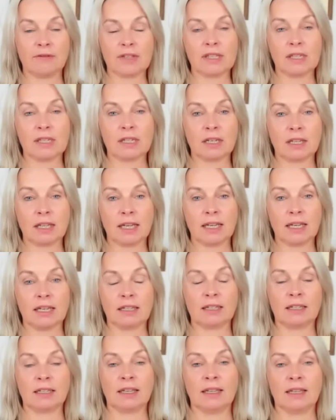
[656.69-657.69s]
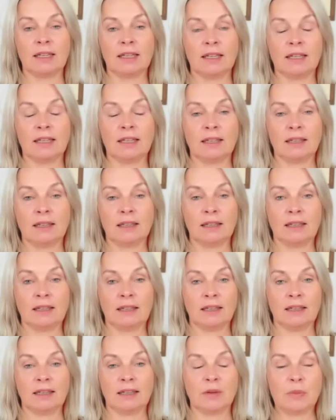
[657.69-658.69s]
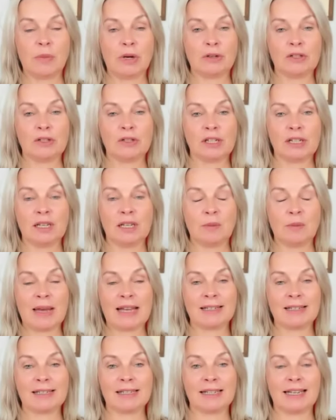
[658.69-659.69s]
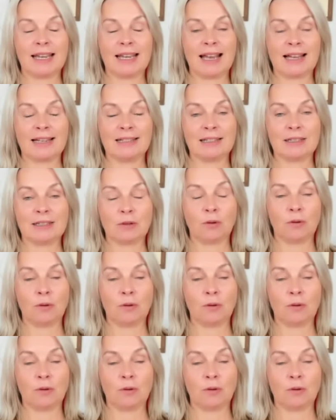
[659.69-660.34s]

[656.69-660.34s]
physically, emotionally, mentally, and in